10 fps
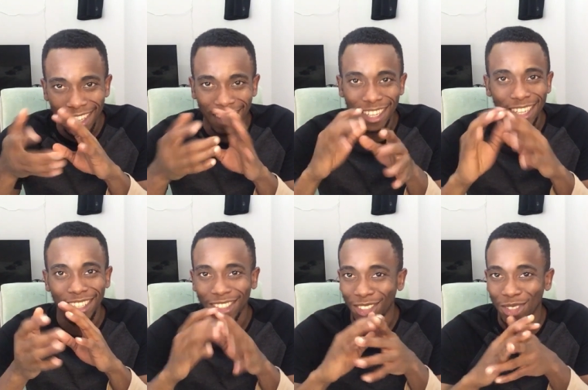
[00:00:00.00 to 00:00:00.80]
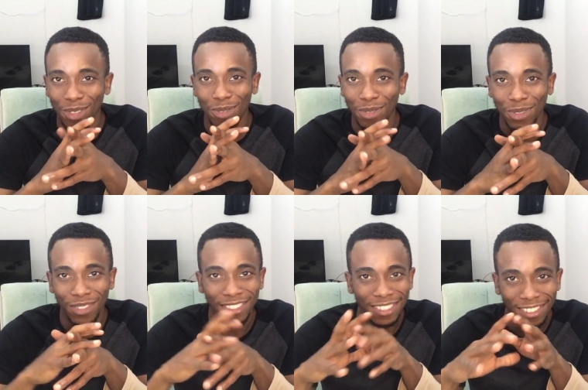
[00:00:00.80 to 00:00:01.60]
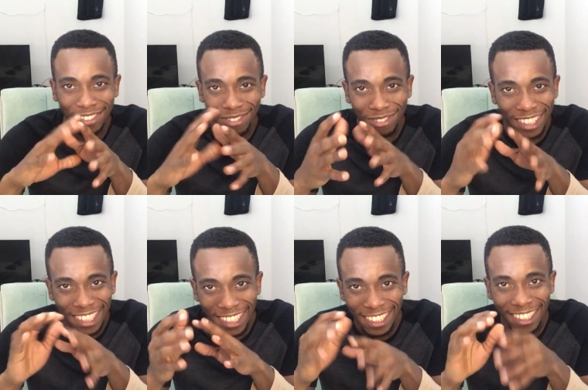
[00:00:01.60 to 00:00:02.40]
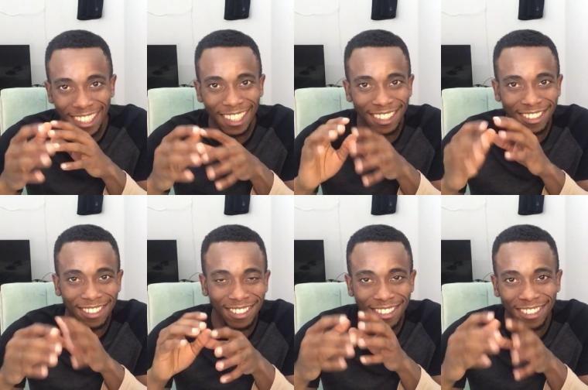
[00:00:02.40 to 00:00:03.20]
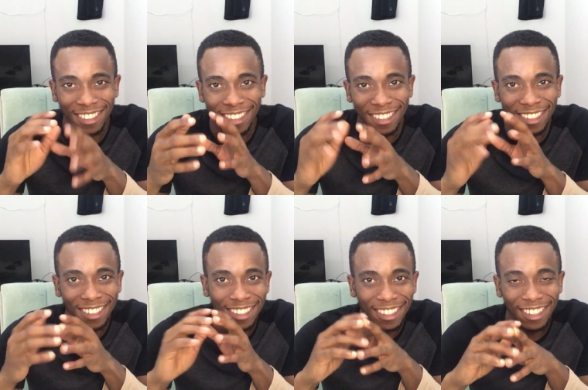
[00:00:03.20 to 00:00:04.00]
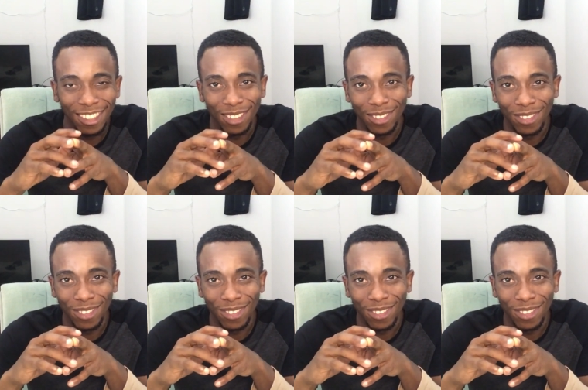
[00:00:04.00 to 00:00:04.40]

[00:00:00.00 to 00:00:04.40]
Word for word: And if you don't find anything that is, you